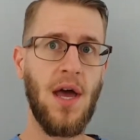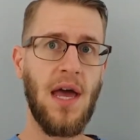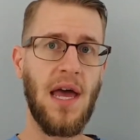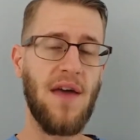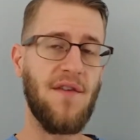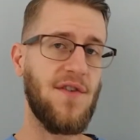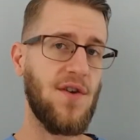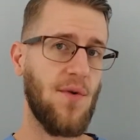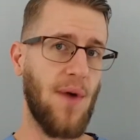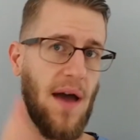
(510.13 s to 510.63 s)

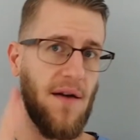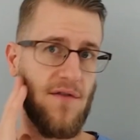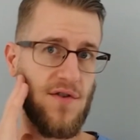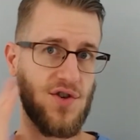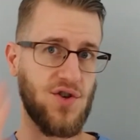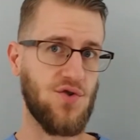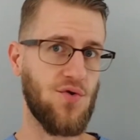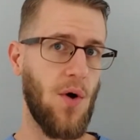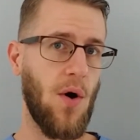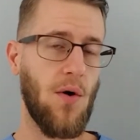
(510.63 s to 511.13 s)
If you have a
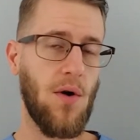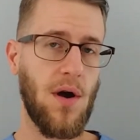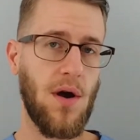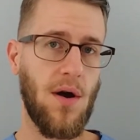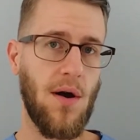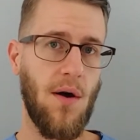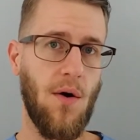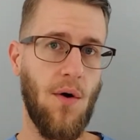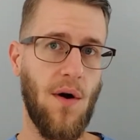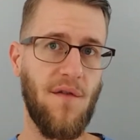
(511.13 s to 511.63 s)

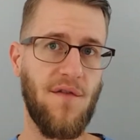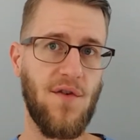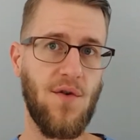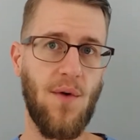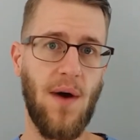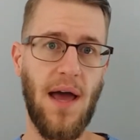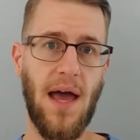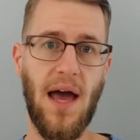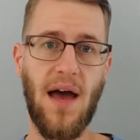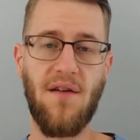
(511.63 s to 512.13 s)
stroke, or if you
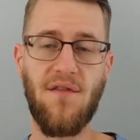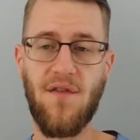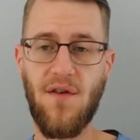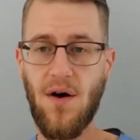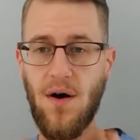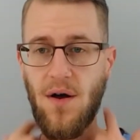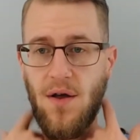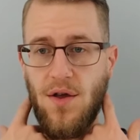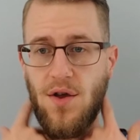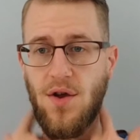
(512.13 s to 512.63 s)
have
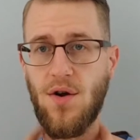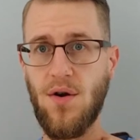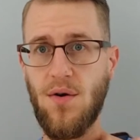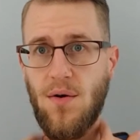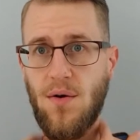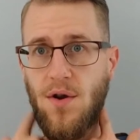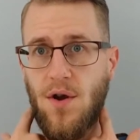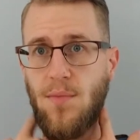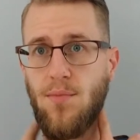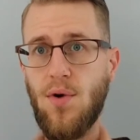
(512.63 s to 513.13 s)

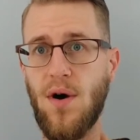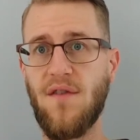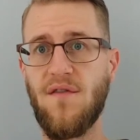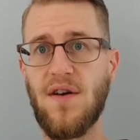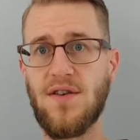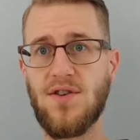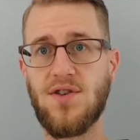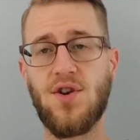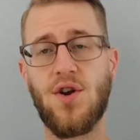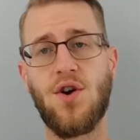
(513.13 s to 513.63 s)
your blood
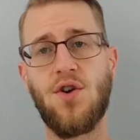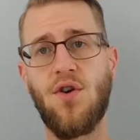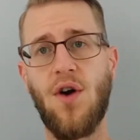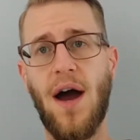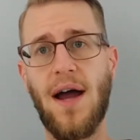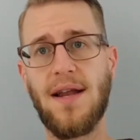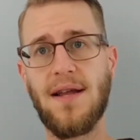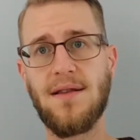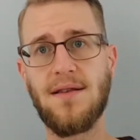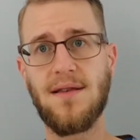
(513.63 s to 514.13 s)
vessels, your
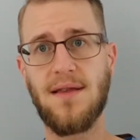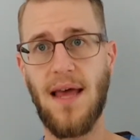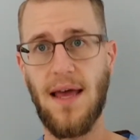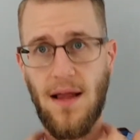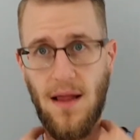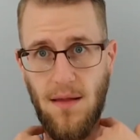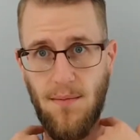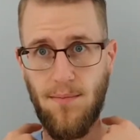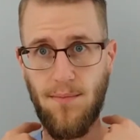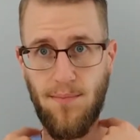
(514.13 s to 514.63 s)
carotids
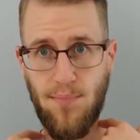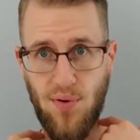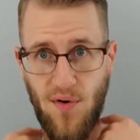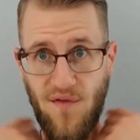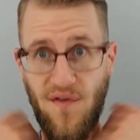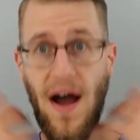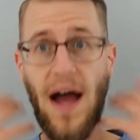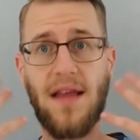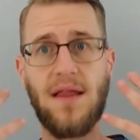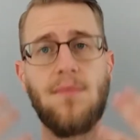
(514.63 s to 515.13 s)
that
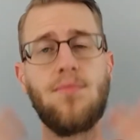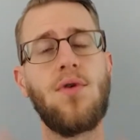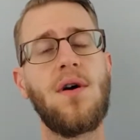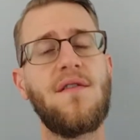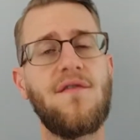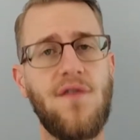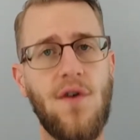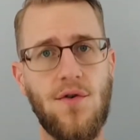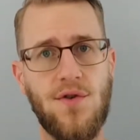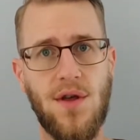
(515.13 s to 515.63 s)
provide the
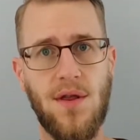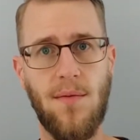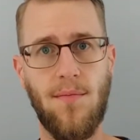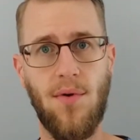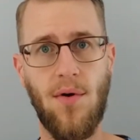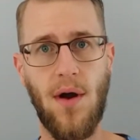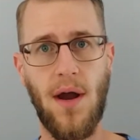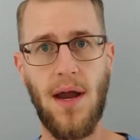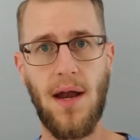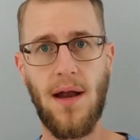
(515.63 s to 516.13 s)
blood flow to the
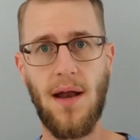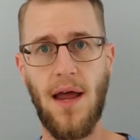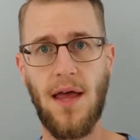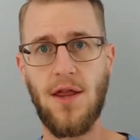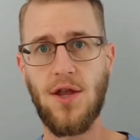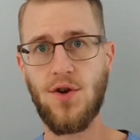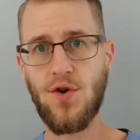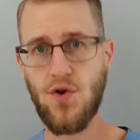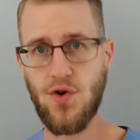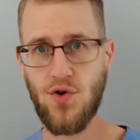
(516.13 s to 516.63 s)
brain and
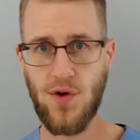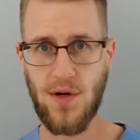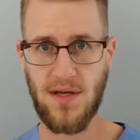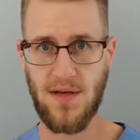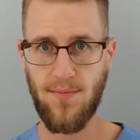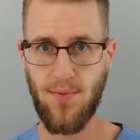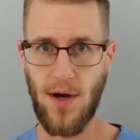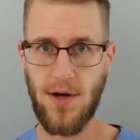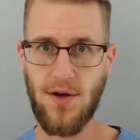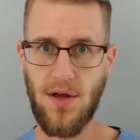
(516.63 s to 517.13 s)
the nutrient
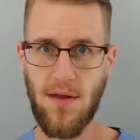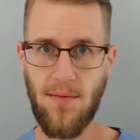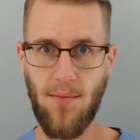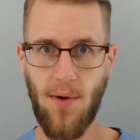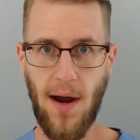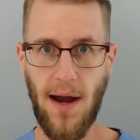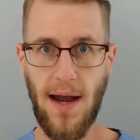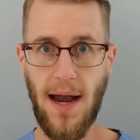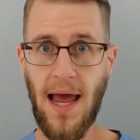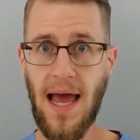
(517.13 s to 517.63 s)
supply to the
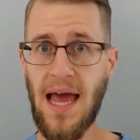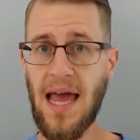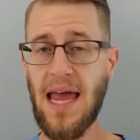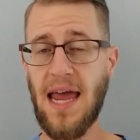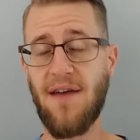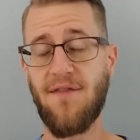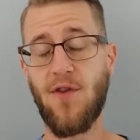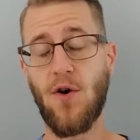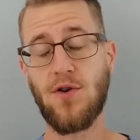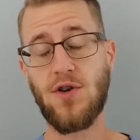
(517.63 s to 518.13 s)
brain,
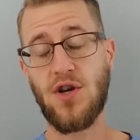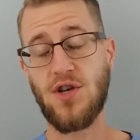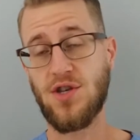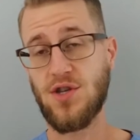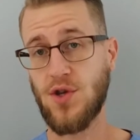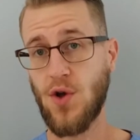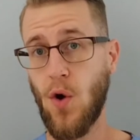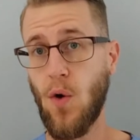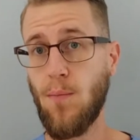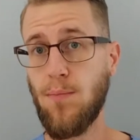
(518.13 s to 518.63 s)
if those are
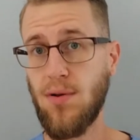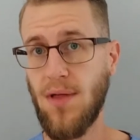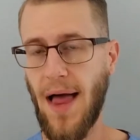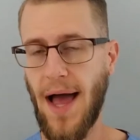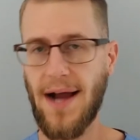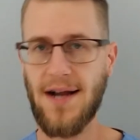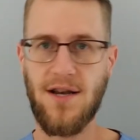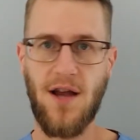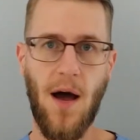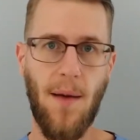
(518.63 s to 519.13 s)
so
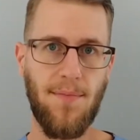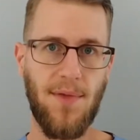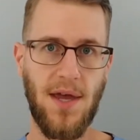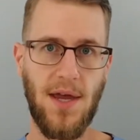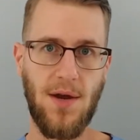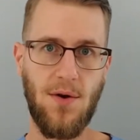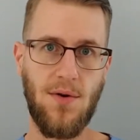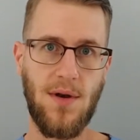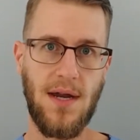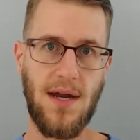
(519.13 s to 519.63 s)
blocked up that
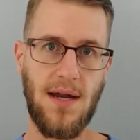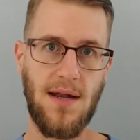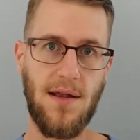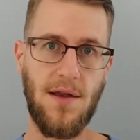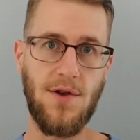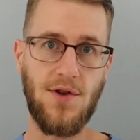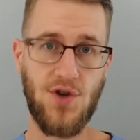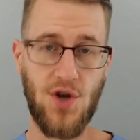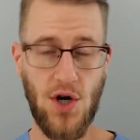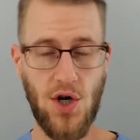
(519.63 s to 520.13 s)
you
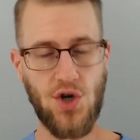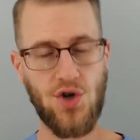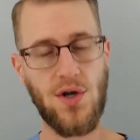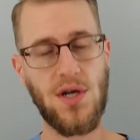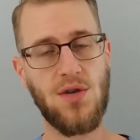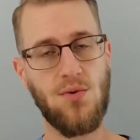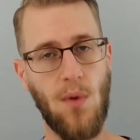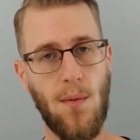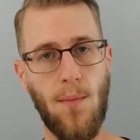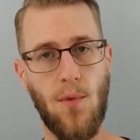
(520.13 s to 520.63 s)
need surgery,
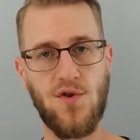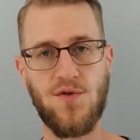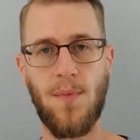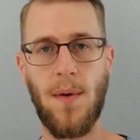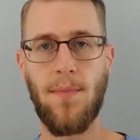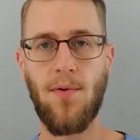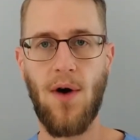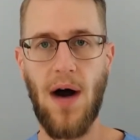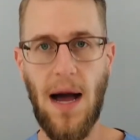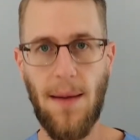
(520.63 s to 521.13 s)
is what most
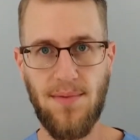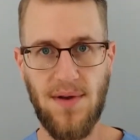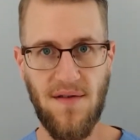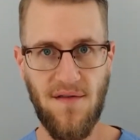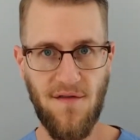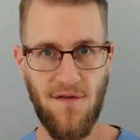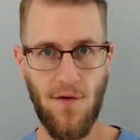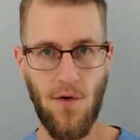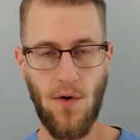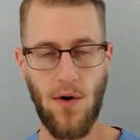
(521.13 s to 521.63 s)
people opt in
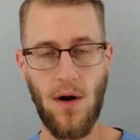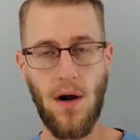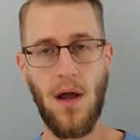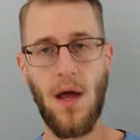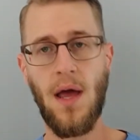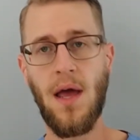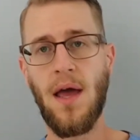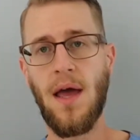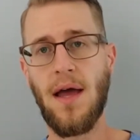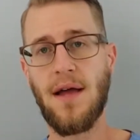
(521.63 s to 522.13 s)
for,
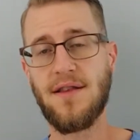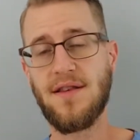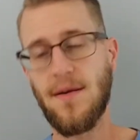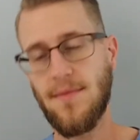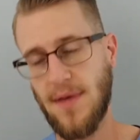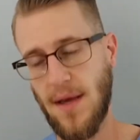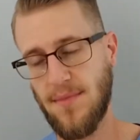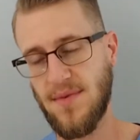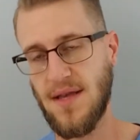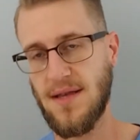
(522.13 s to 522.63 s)
and
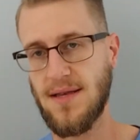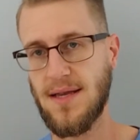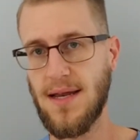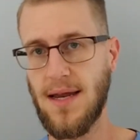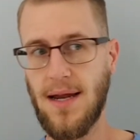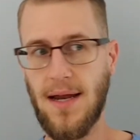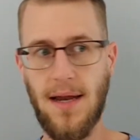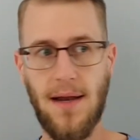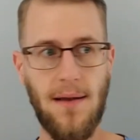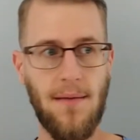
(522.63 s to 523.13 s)
sometimes that's
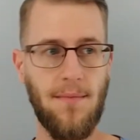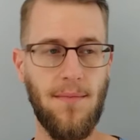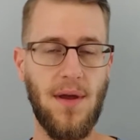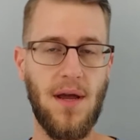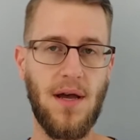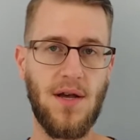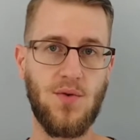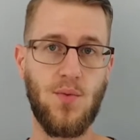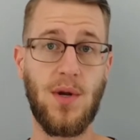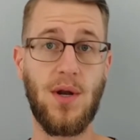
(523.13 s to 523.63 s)
needed
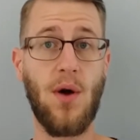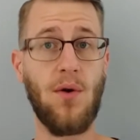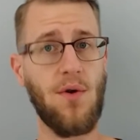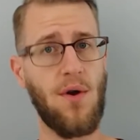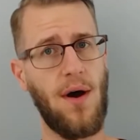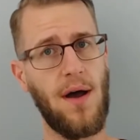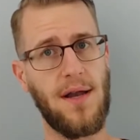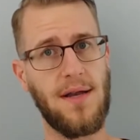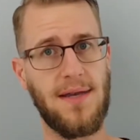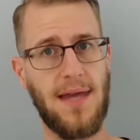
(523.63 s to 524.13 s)
because we don't know
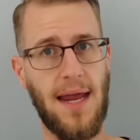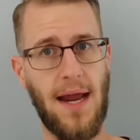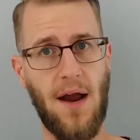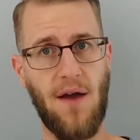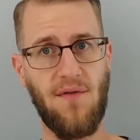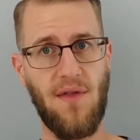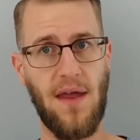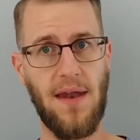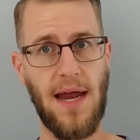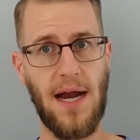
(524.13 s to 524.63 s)
how to take care
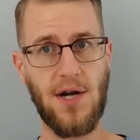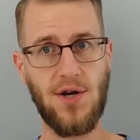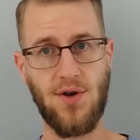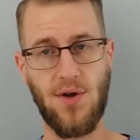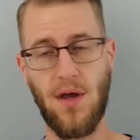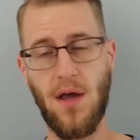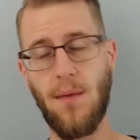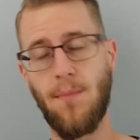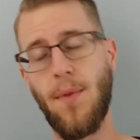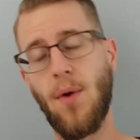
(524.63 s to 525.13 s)
of that
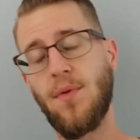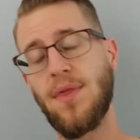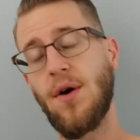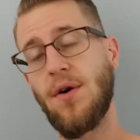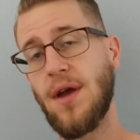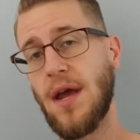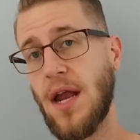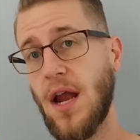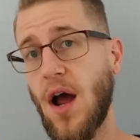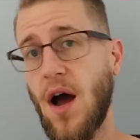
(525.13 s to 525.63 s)
naturally. But
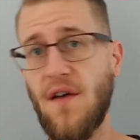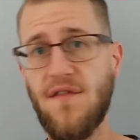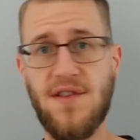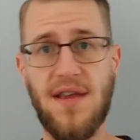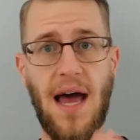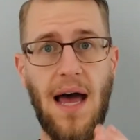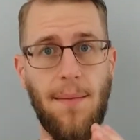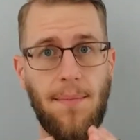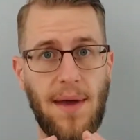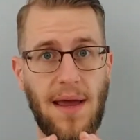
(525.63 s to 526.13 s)
without getting off
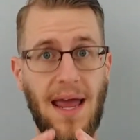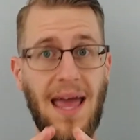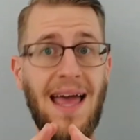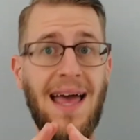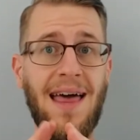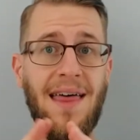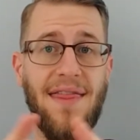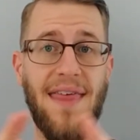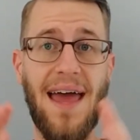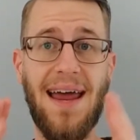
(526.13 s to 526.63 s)
topic,
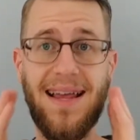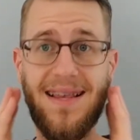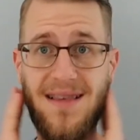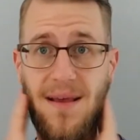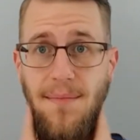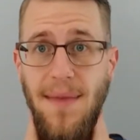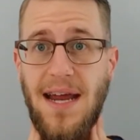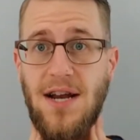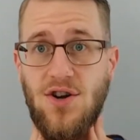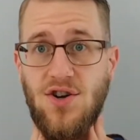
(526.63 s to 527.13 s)
that is a
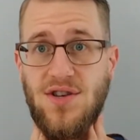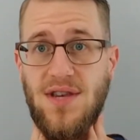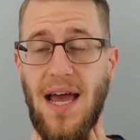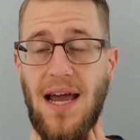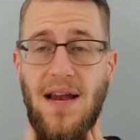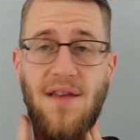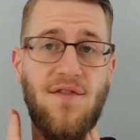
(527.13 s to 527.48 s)
major sign.